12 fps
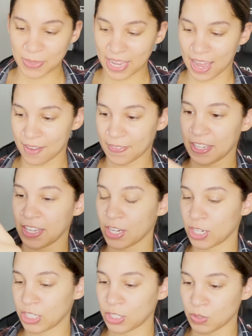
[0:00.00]
we have
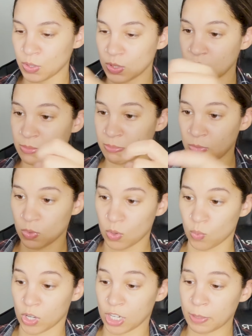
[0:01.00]
here, you know,
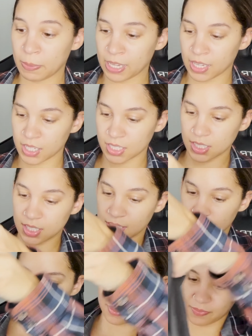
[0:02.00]
some work pants.